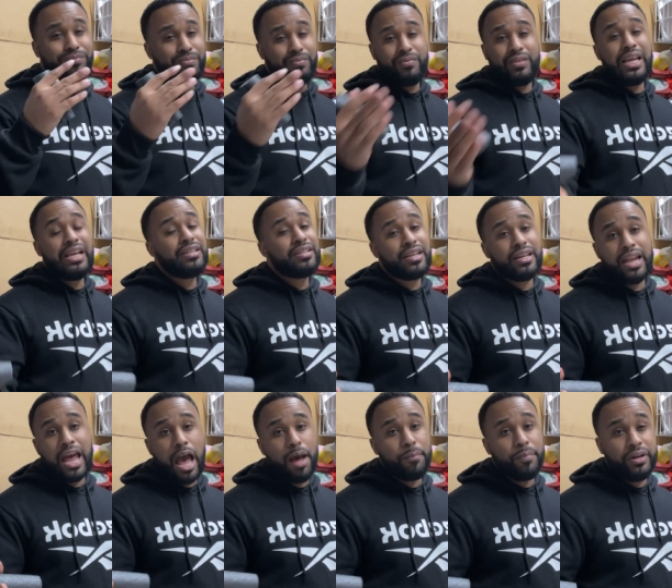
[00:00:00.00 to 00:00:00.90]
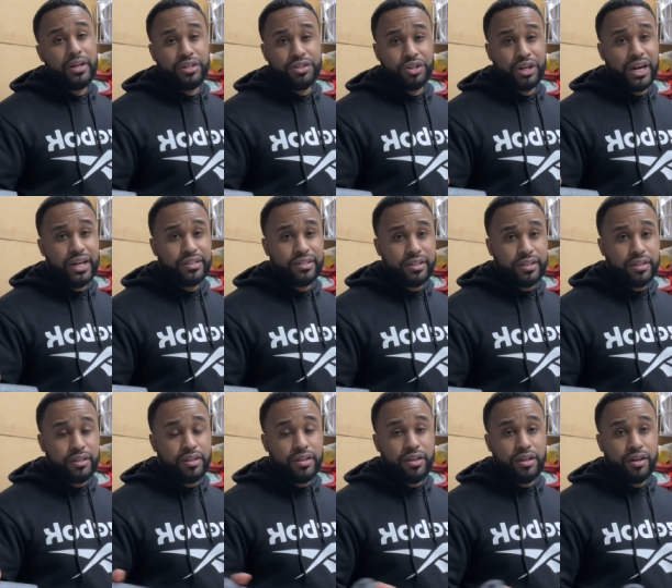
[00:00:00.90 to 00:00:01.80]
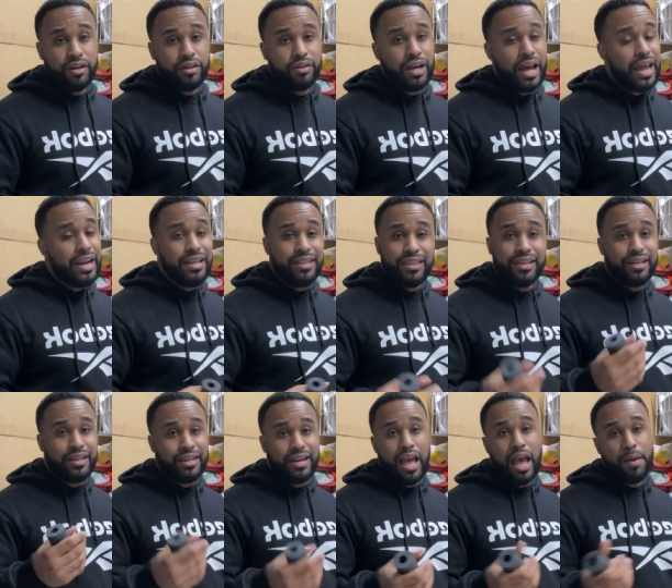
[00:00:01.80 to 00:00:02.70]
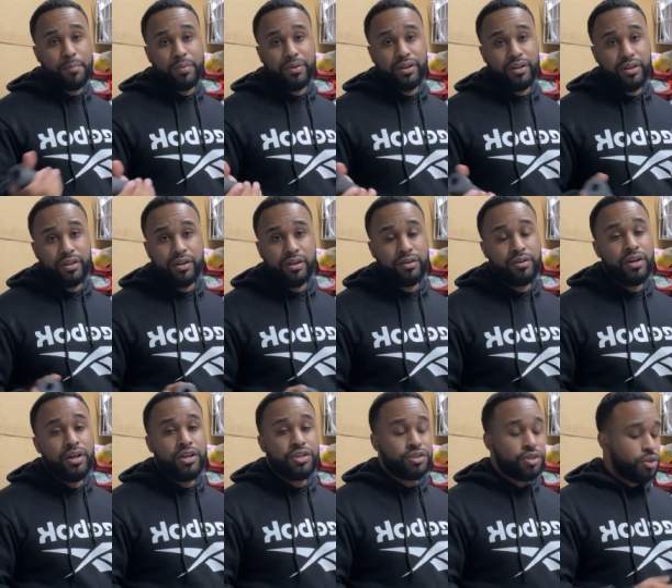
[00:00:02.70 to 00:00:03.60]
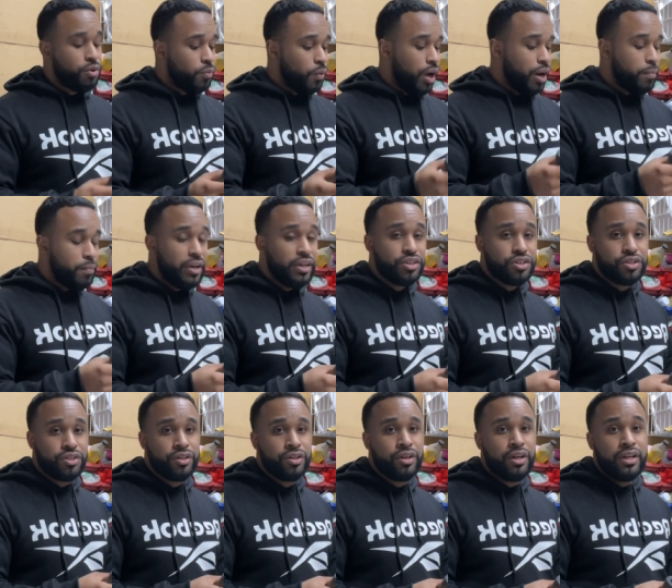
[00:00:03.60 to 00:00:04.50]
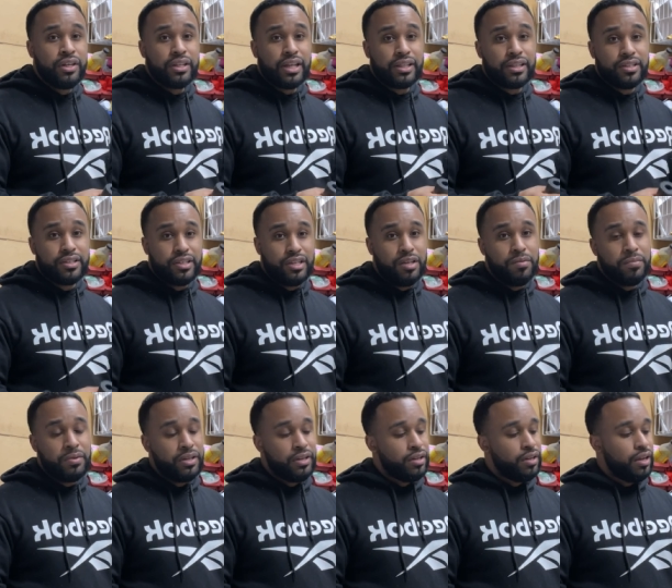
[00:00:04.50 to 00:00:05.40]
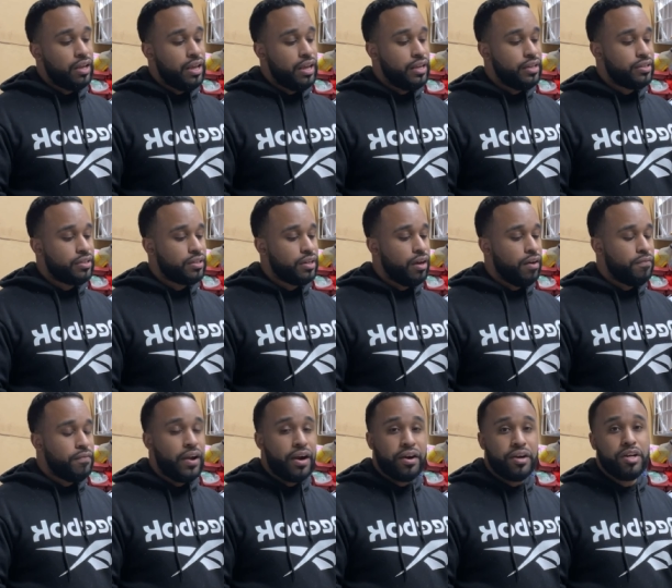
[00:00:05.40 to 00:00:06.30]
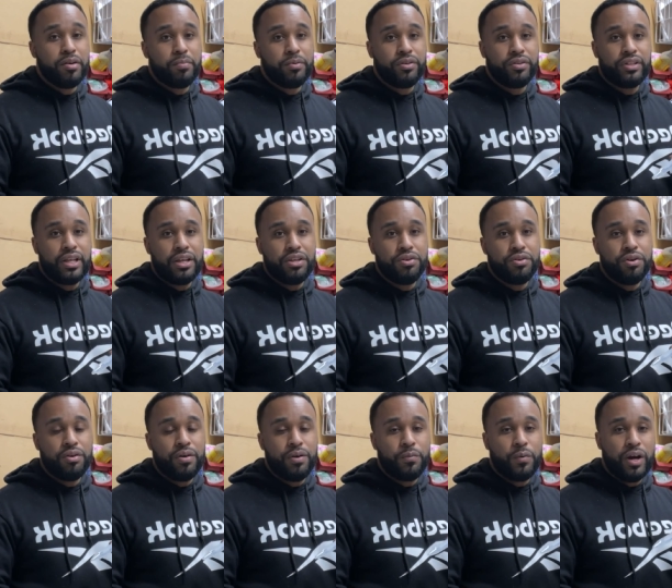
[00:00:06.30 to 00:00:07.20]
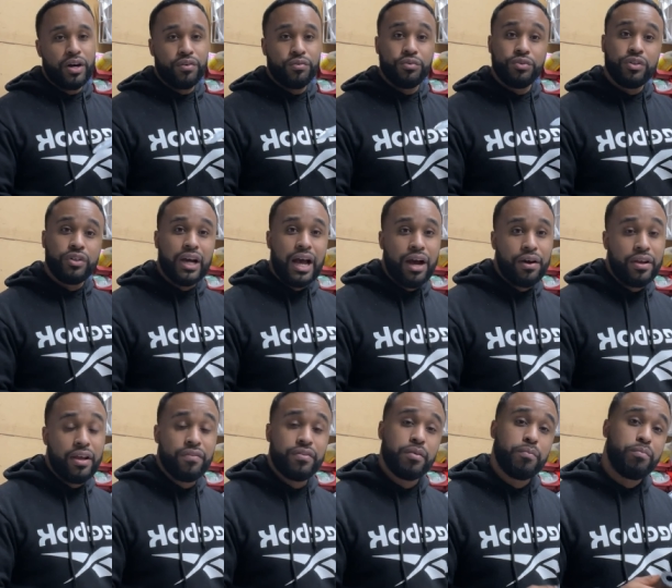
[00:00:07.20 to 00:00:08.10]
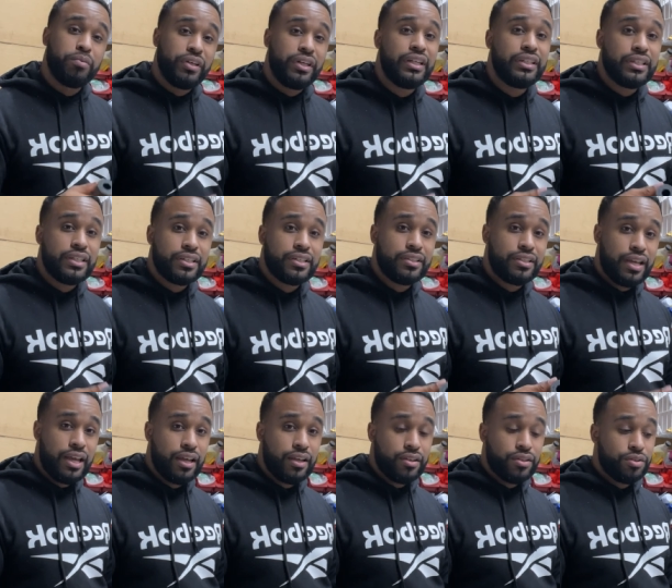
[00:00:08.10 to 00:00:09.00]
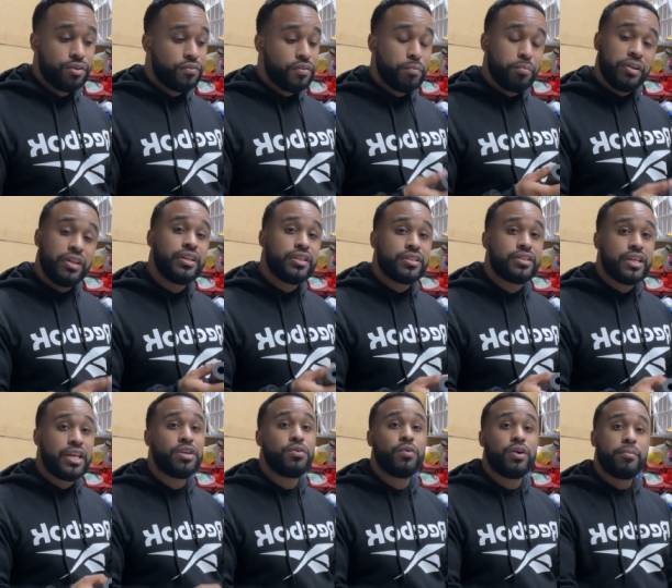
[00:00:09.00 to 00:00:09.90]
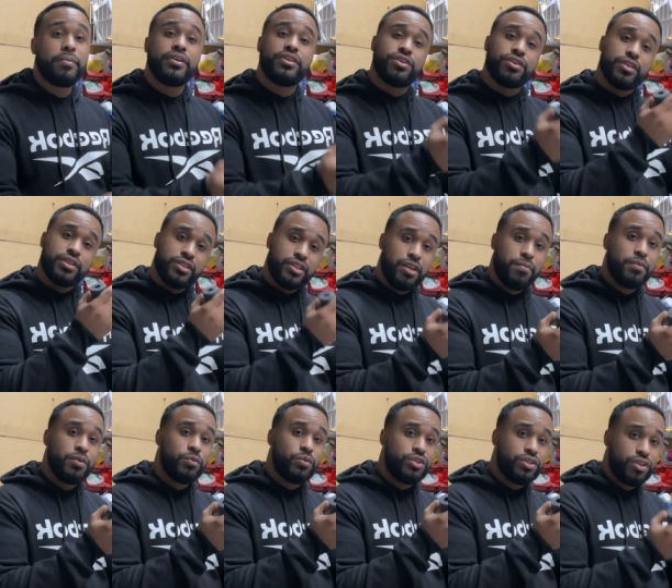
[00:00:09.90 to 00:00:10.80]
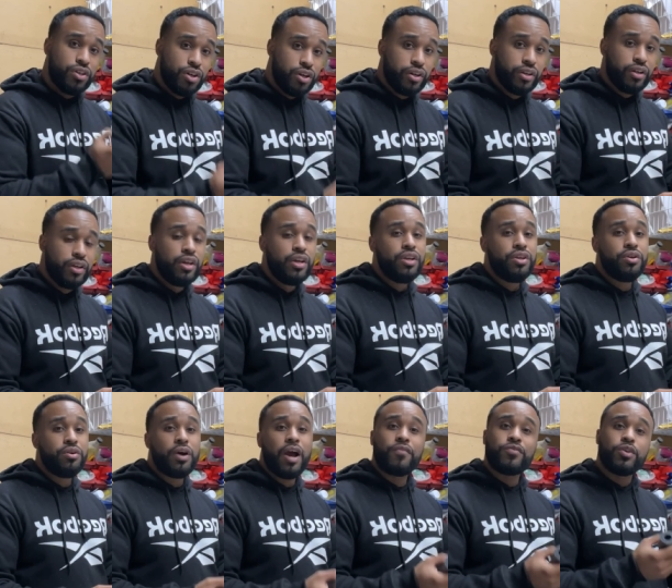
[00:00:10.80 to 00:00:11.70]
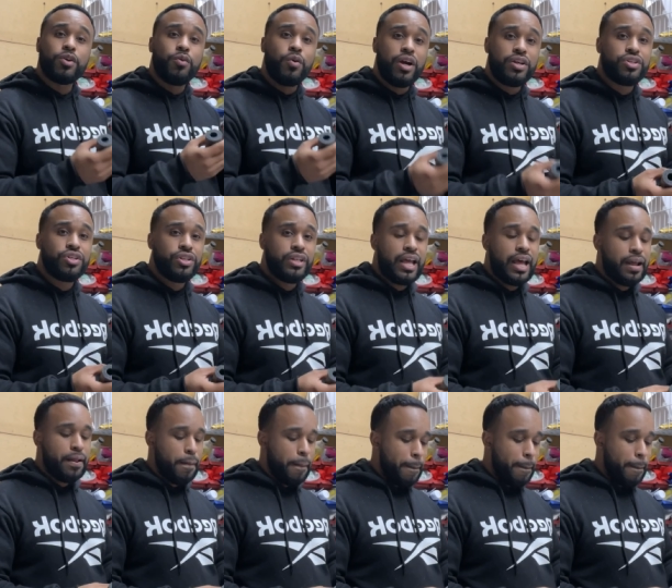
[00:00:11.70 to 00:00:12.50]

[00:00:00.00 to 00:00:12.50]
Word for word: Things can happen in transit, you know? Anything can happen, you know? So you wanna make sure that the semen is a variable that you don't wanna rule out if the breeding doesn't take. So if the breeding doesn't take, you wanna make sure the semen was good. You don't have to question that.